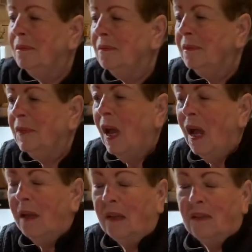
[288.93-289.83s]
See
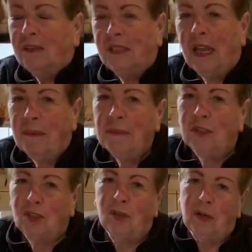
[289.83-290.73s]
how much
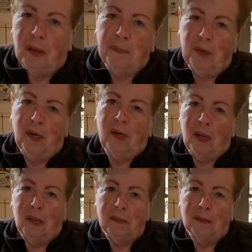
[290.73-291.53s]
sugar I put in now.